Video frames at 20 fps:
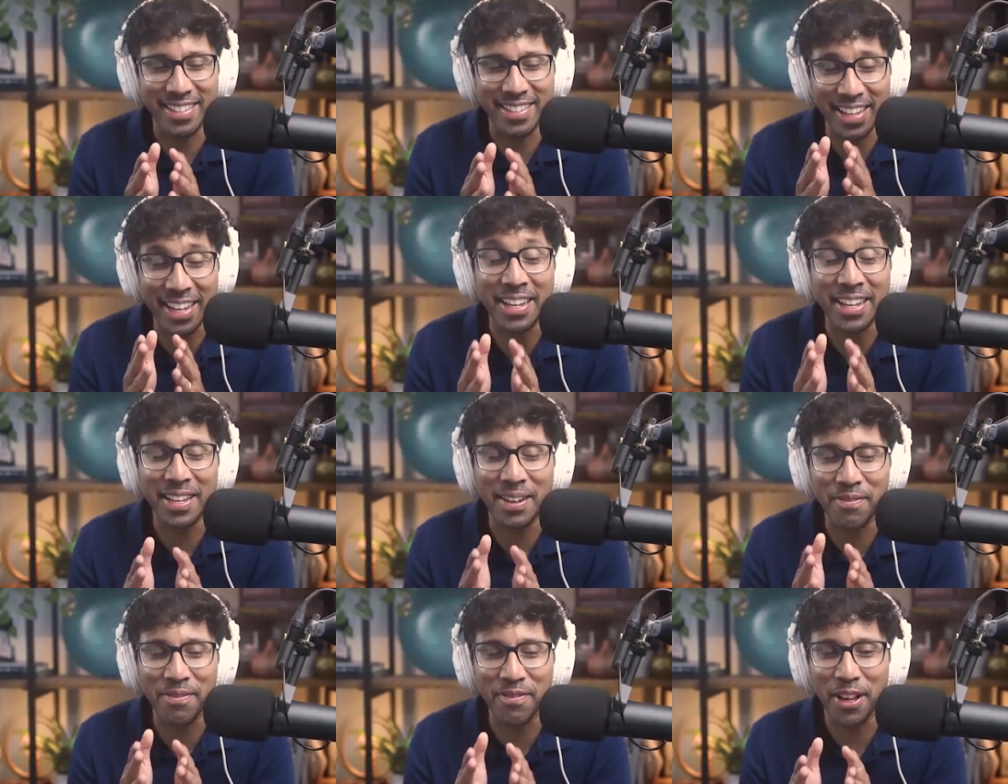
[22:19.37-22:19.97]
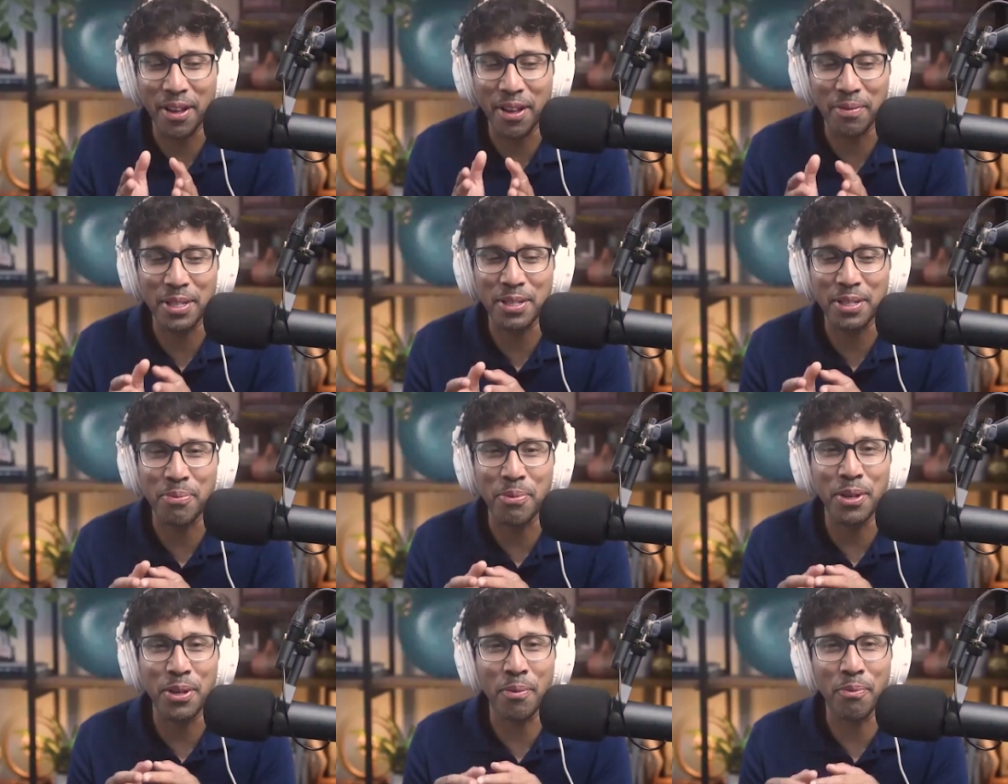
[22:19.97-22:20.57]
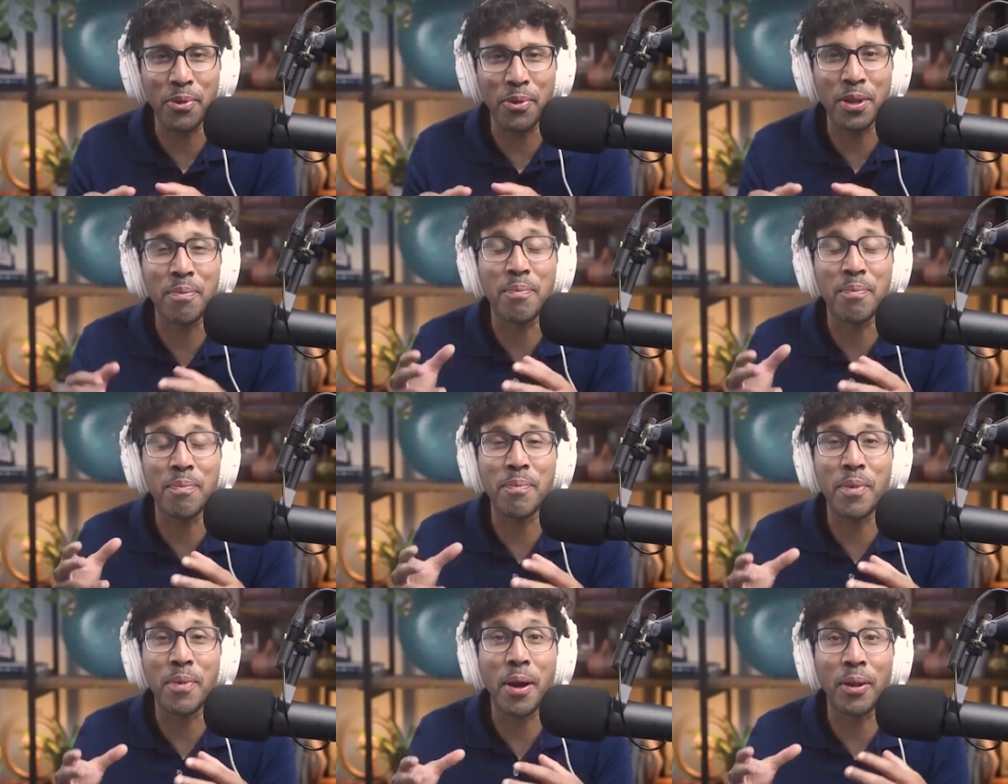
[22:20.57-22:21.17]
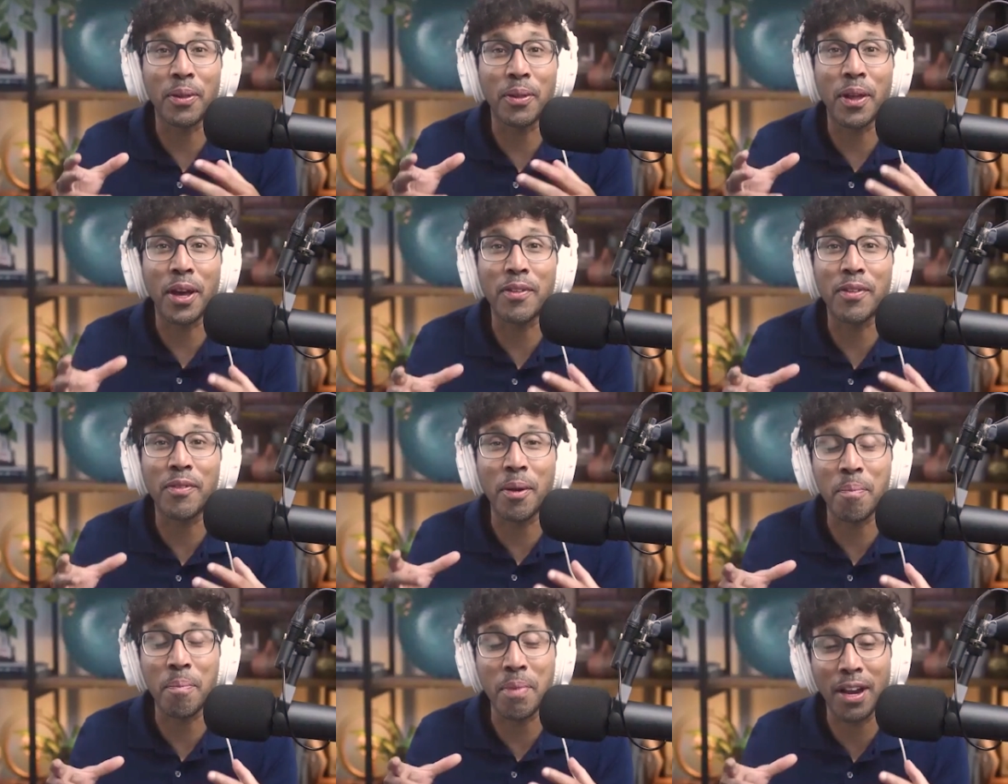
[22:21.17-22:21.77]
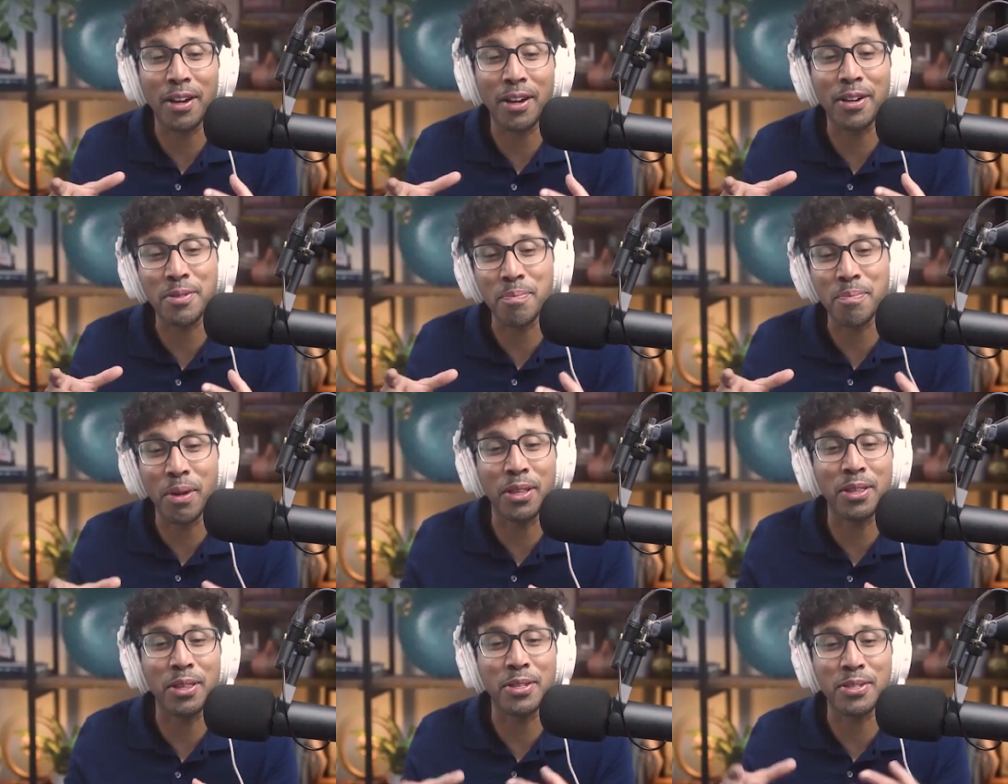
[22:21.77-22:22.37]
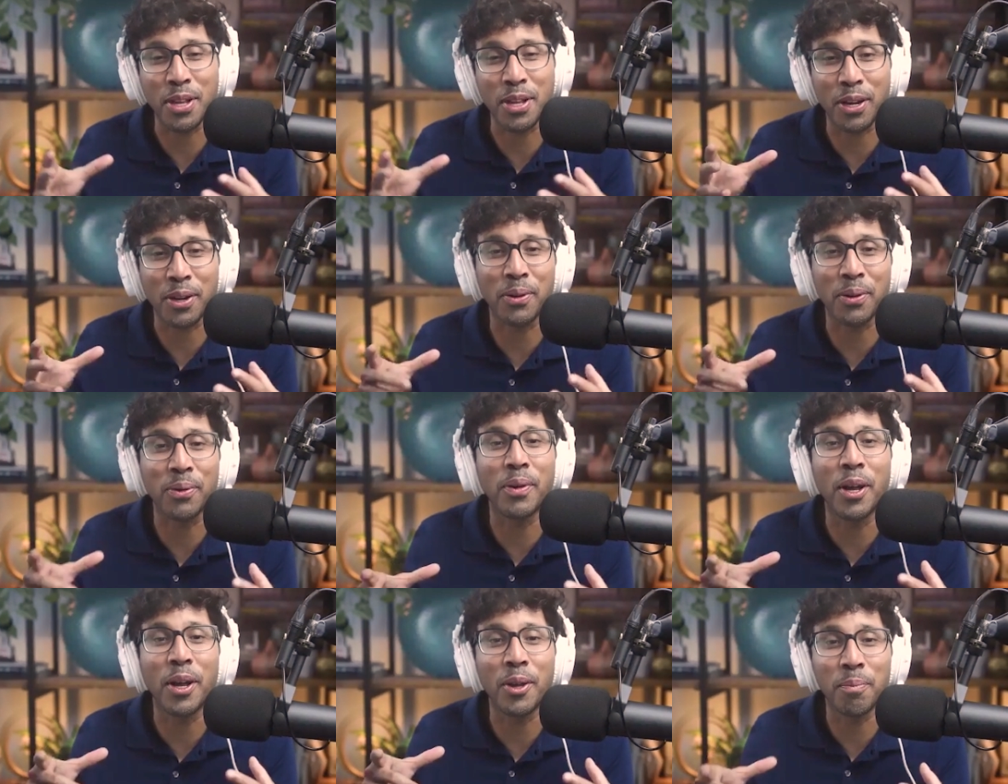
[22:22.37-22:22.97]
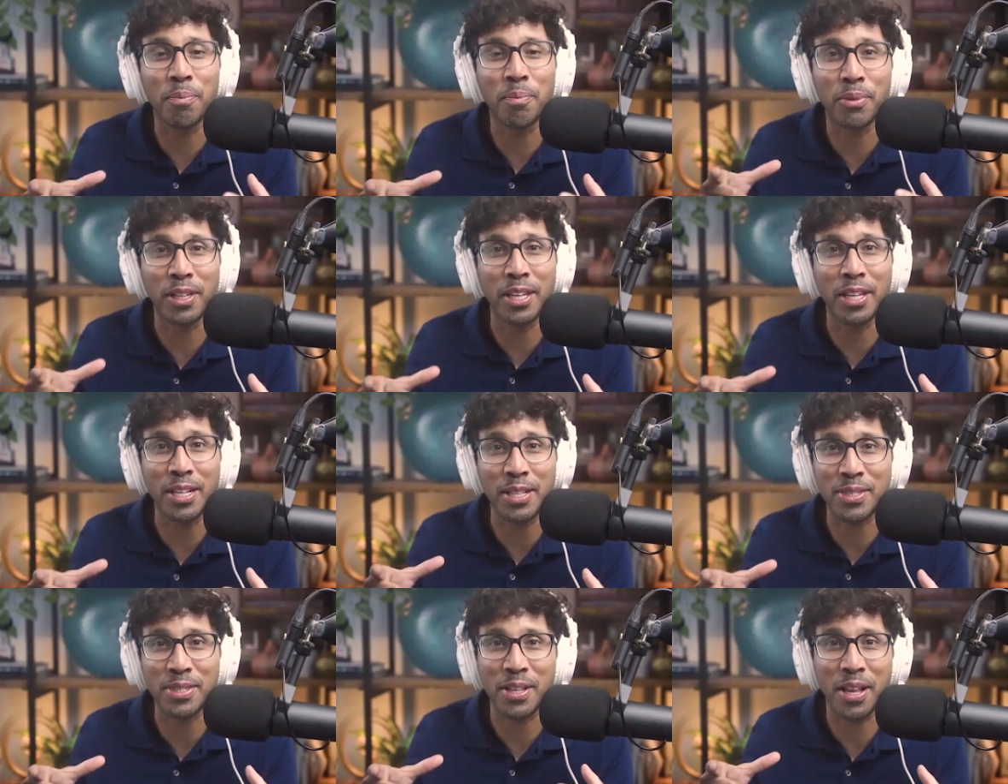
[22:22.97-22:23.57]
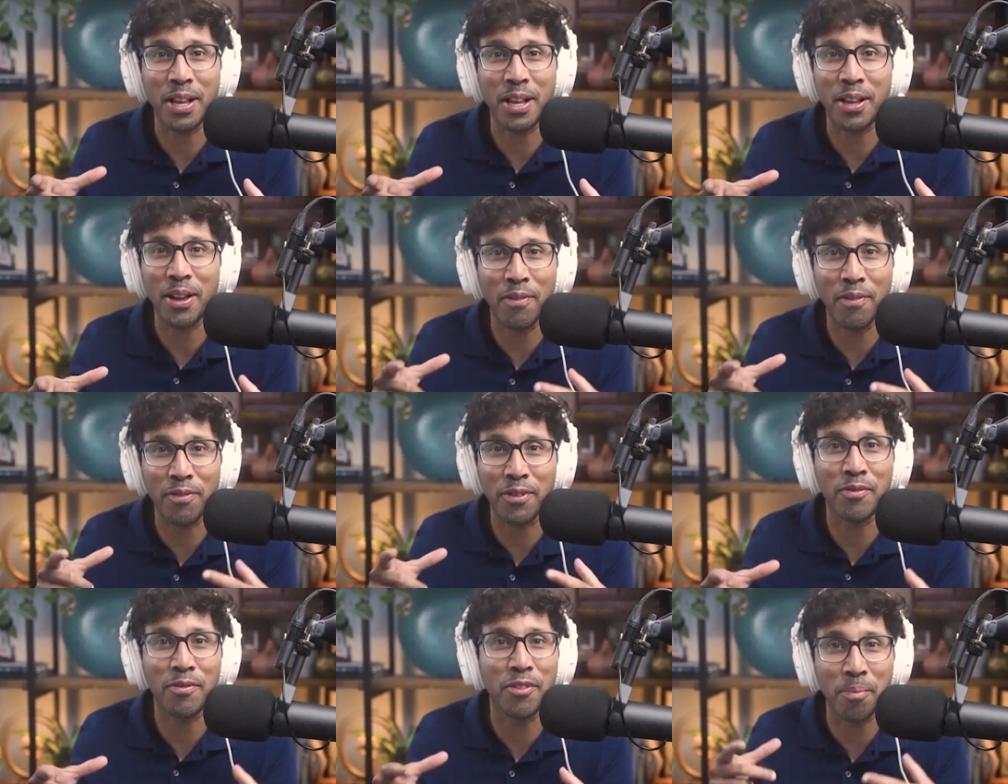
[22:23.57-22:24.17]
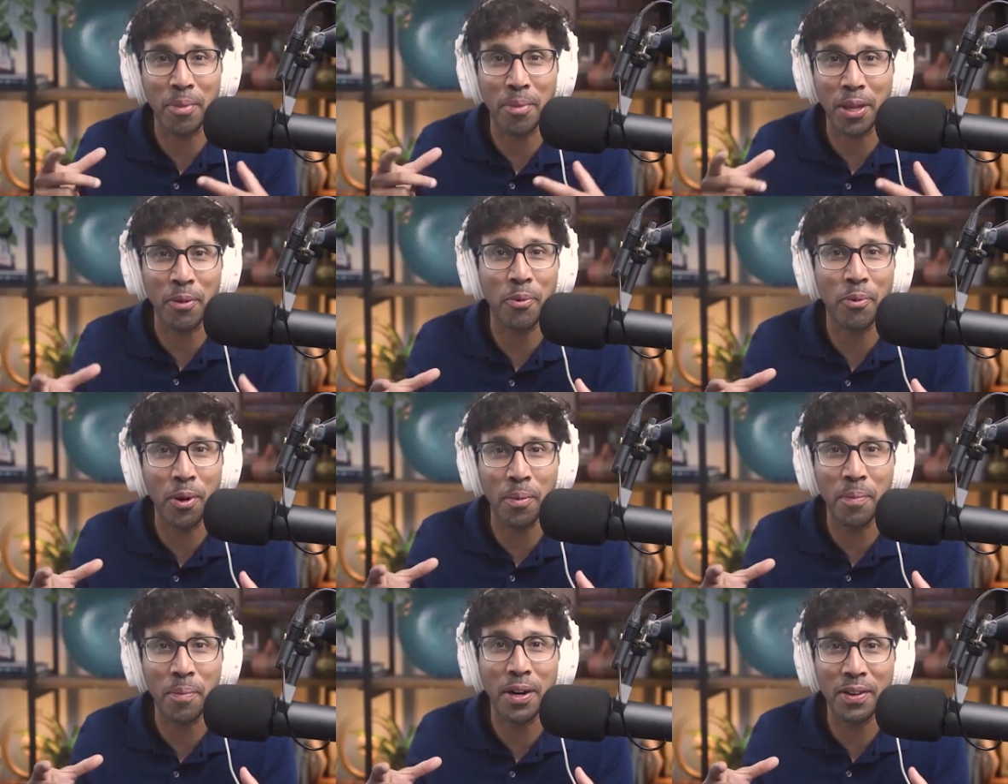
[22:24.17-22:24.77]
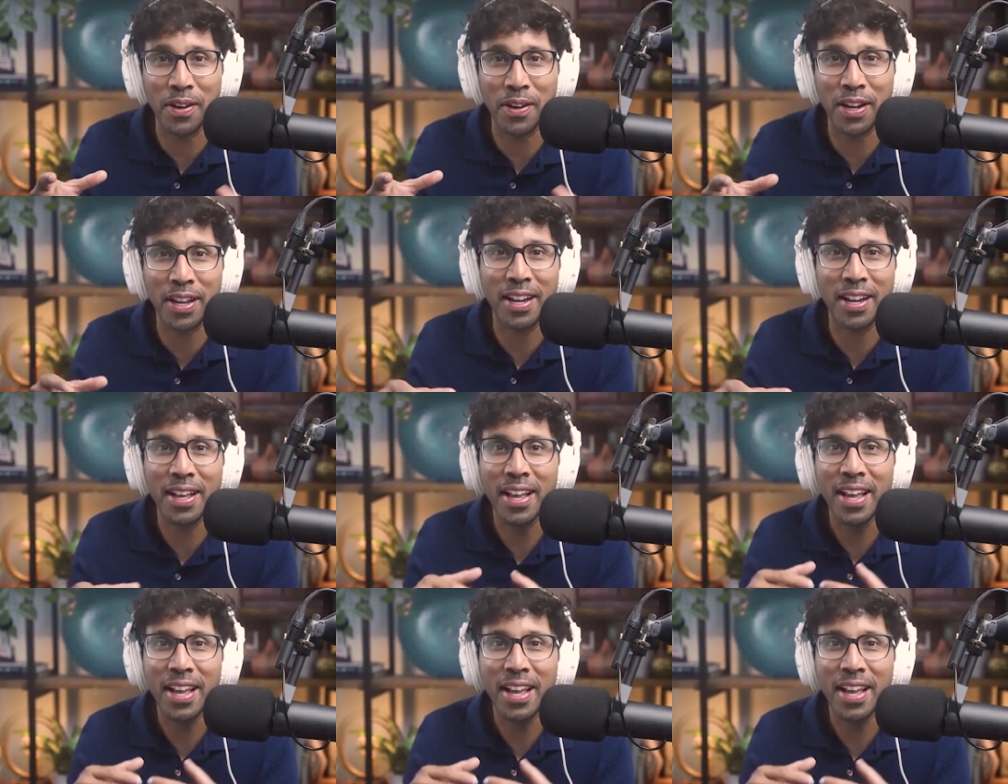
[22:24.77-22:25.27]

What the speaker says: Indian families, we a lot of our parents bought these like Corel plates, like often from like Walmart, right?